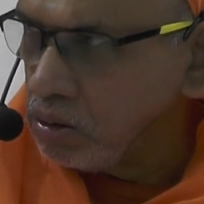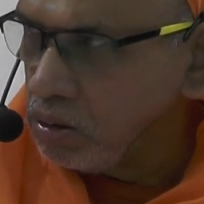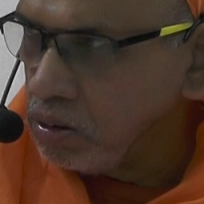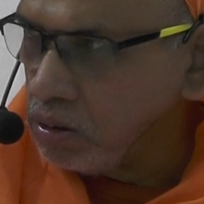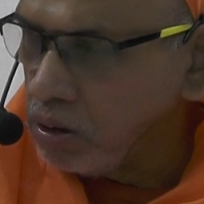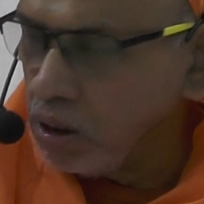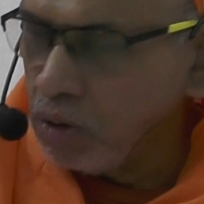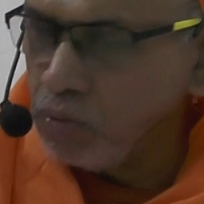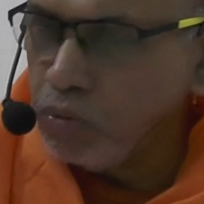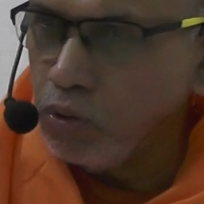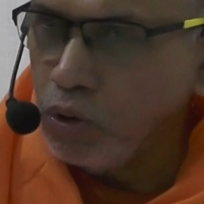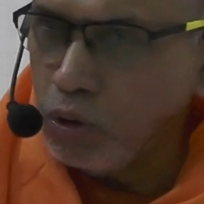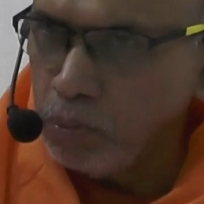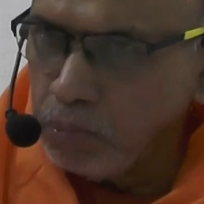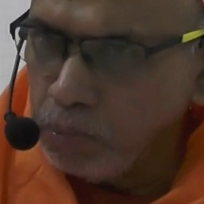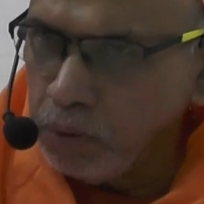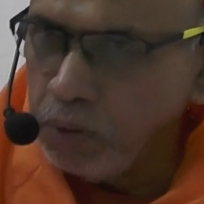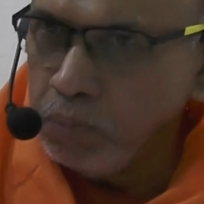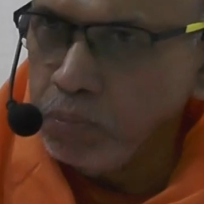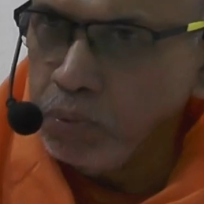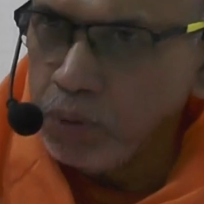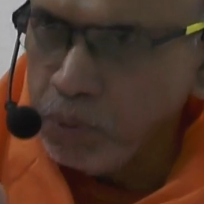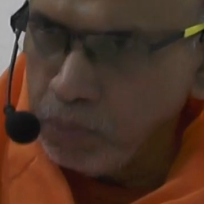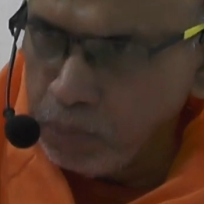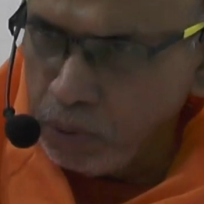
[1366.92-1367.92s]
Therefore,
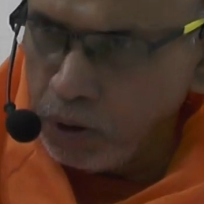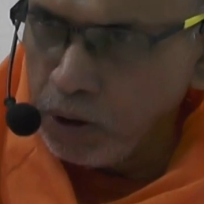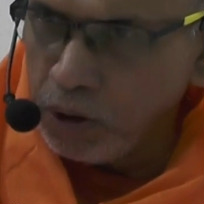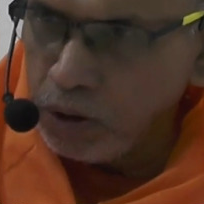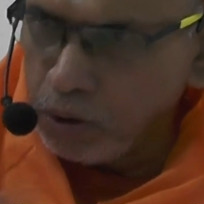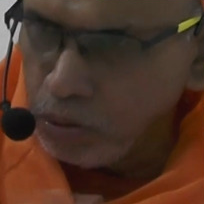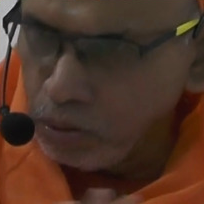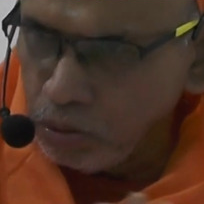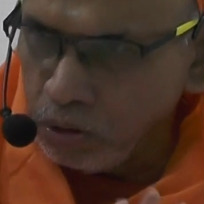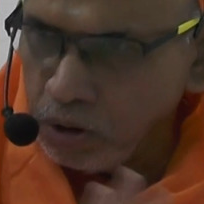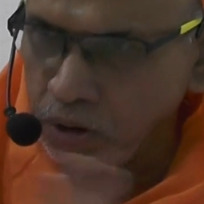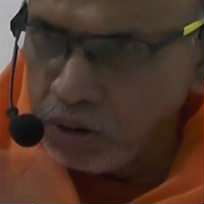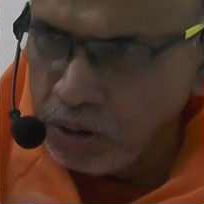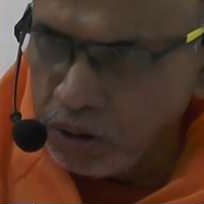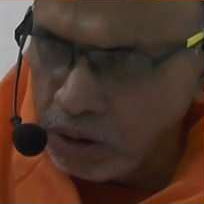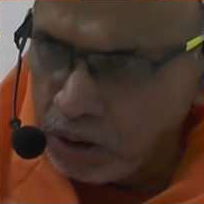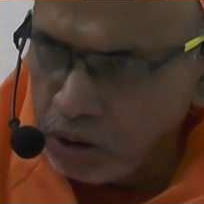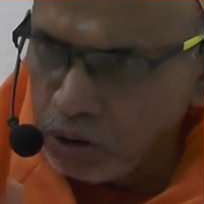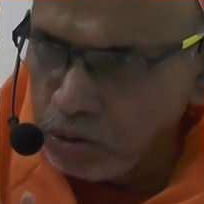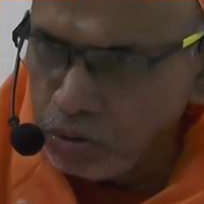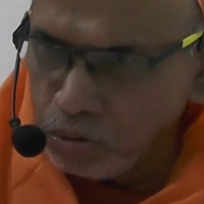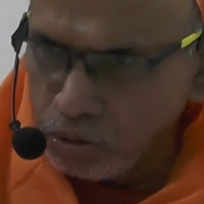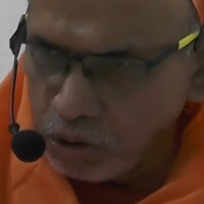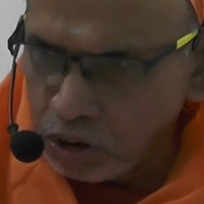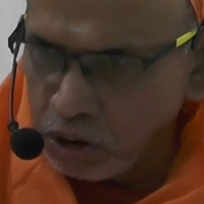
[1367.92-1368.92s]
be prepared to
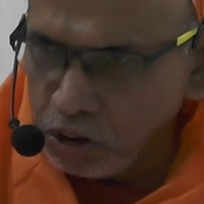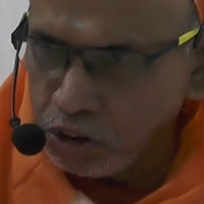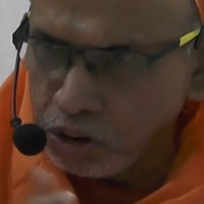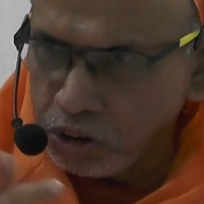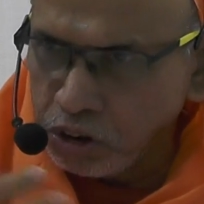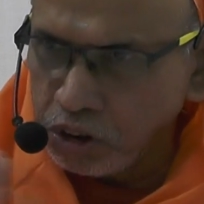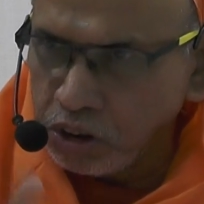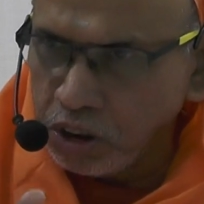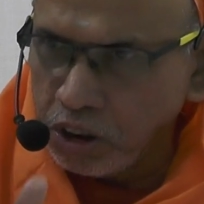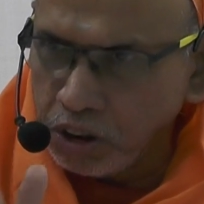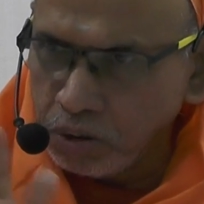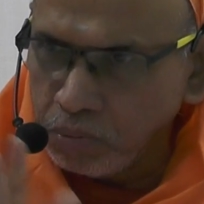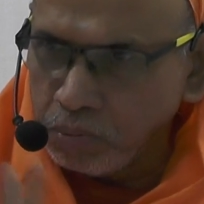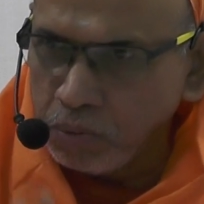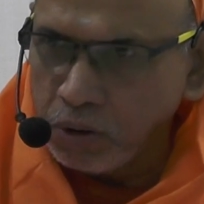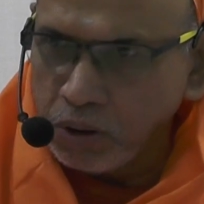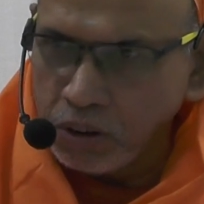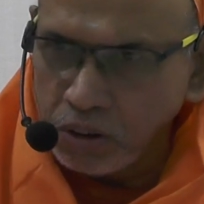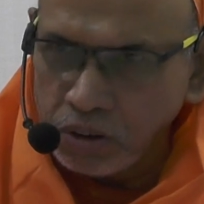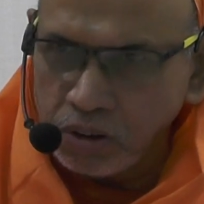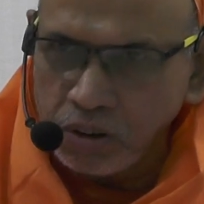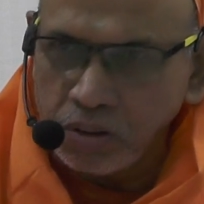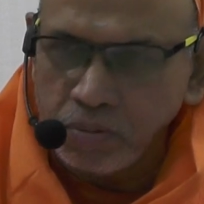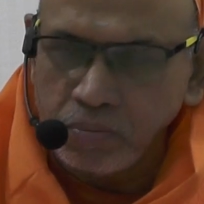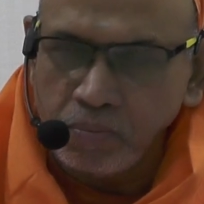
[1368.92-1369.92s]
listen to such
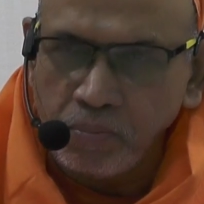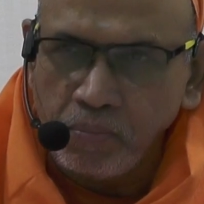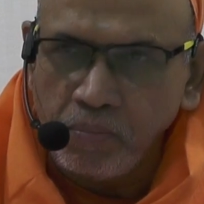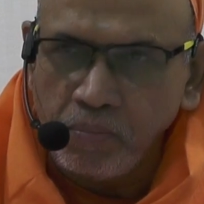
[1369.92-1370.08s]
statements.